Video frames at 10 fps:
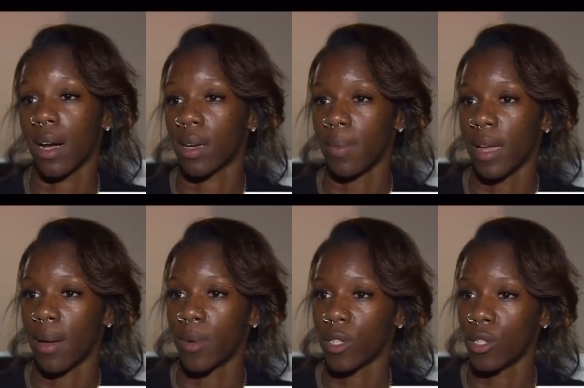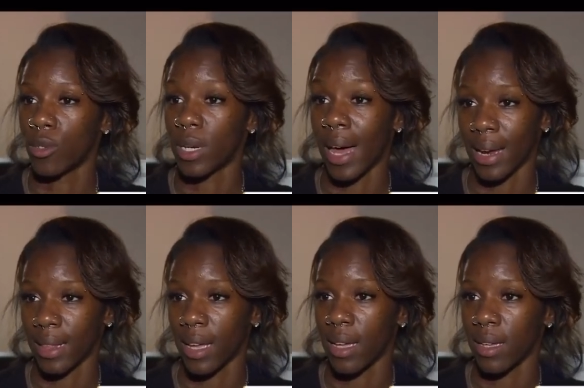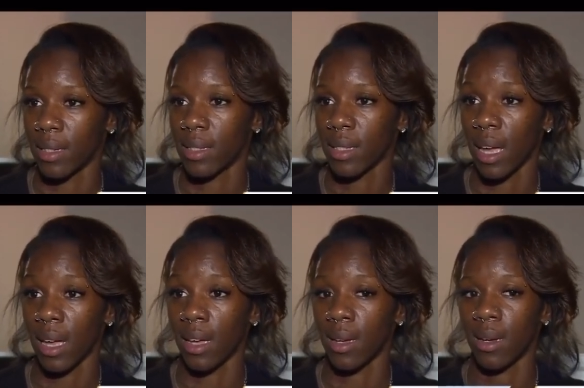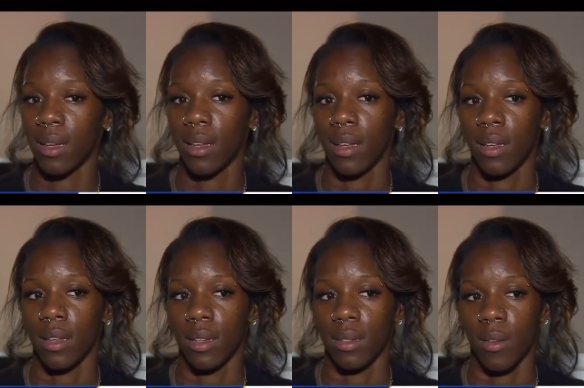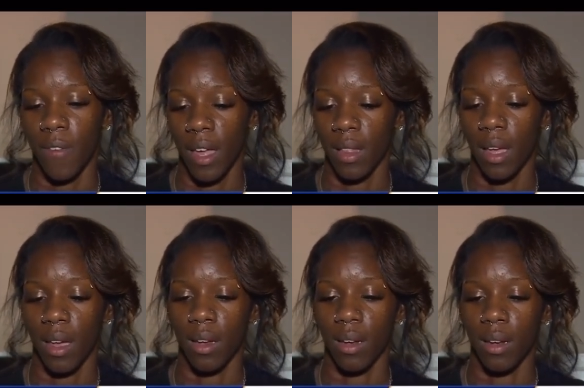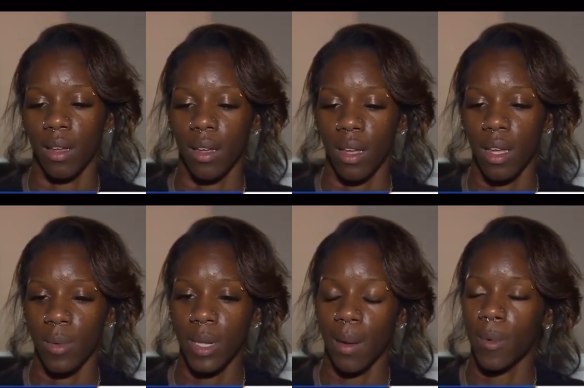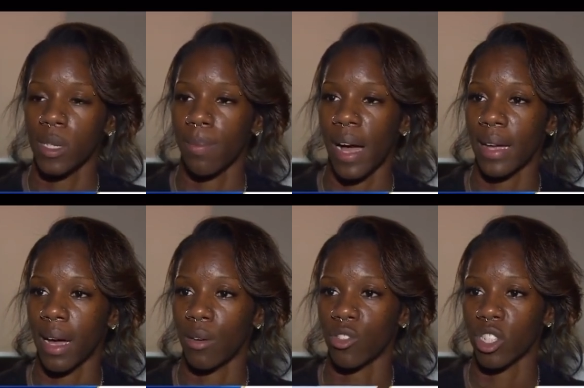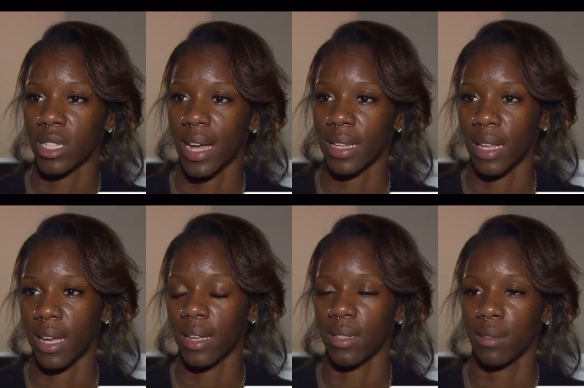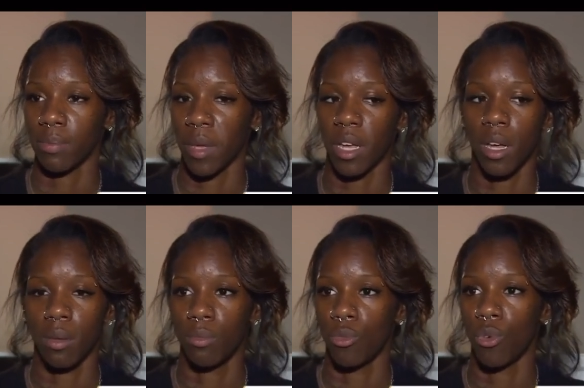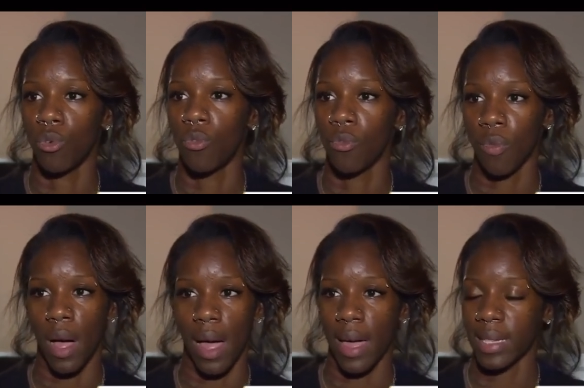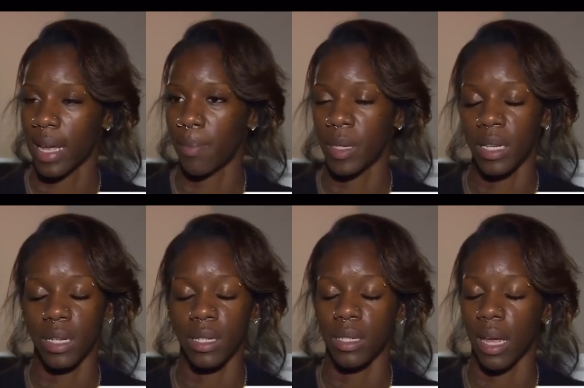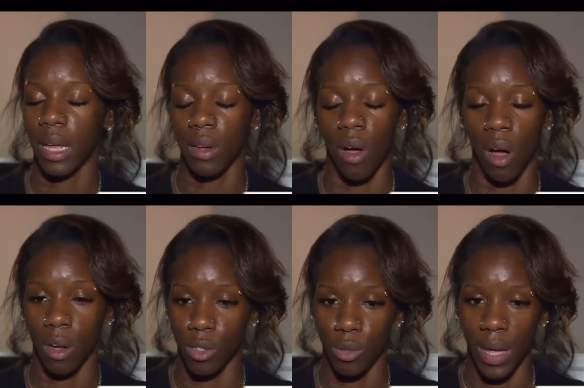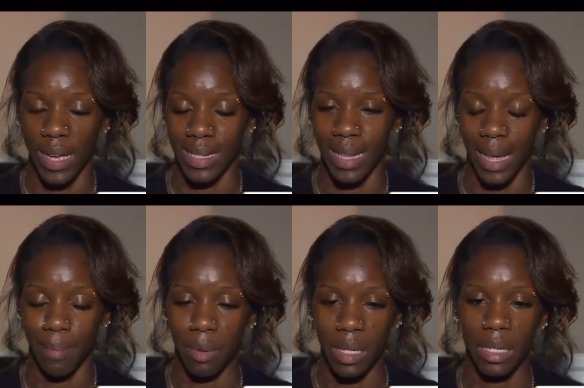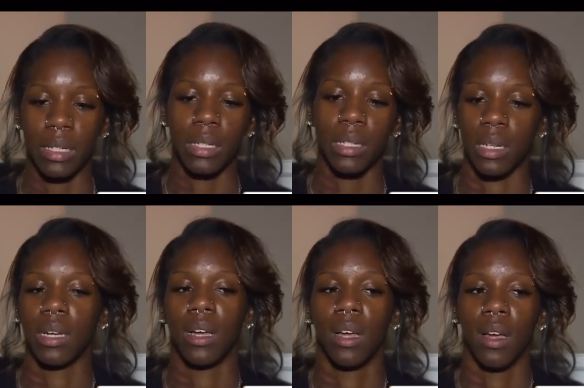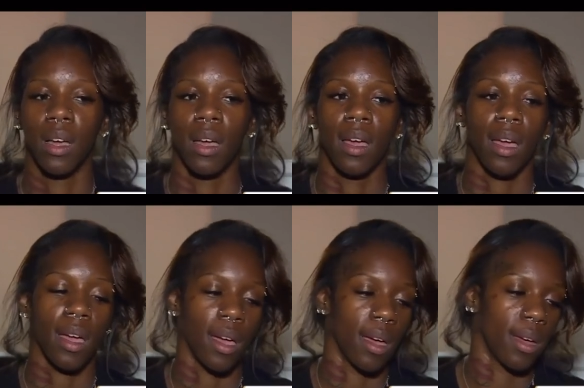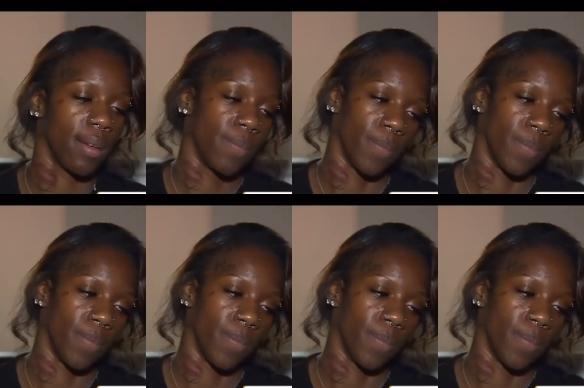going to be able to do a lot of things, and the fact that he was able to bind out just like that, pick up, move as they please. They can all do as they please. And